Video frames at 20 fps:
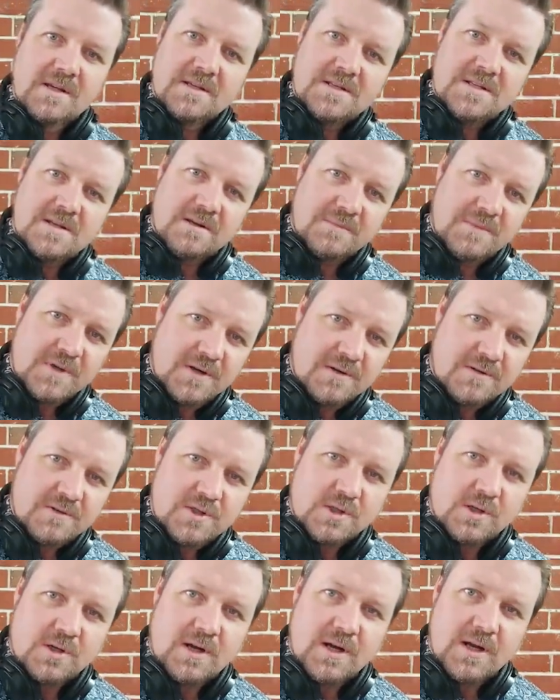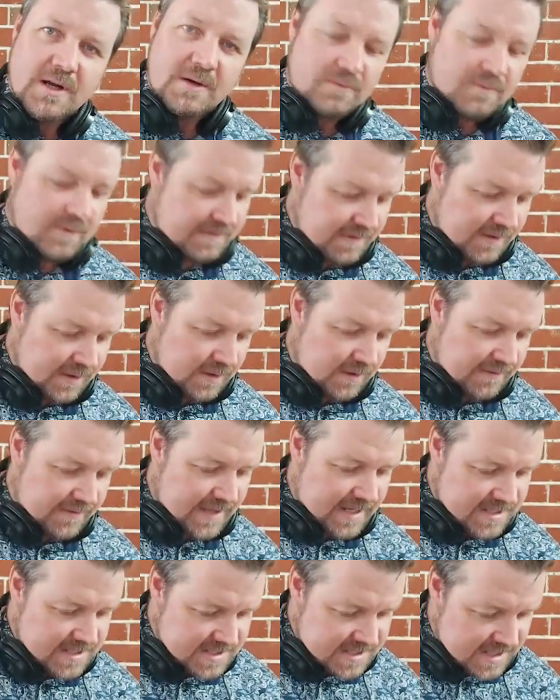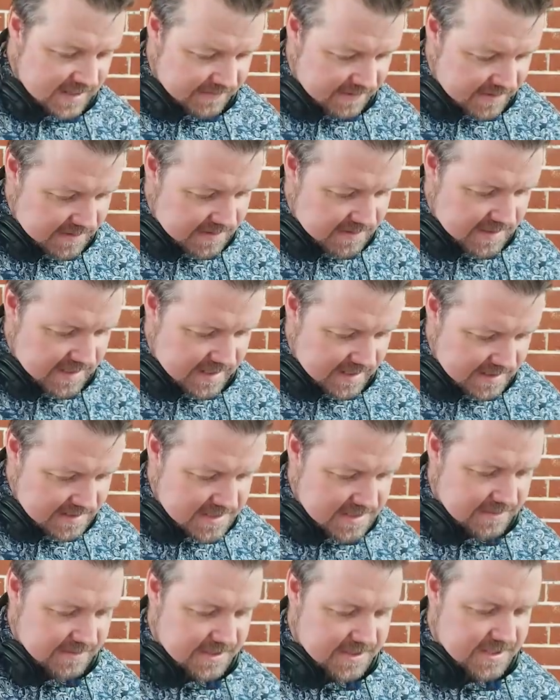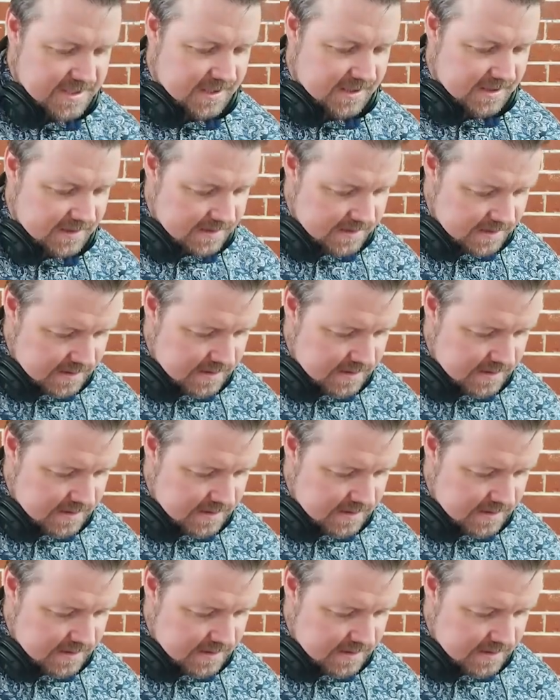So I'm going to try riffing off that 7th now. So it's a...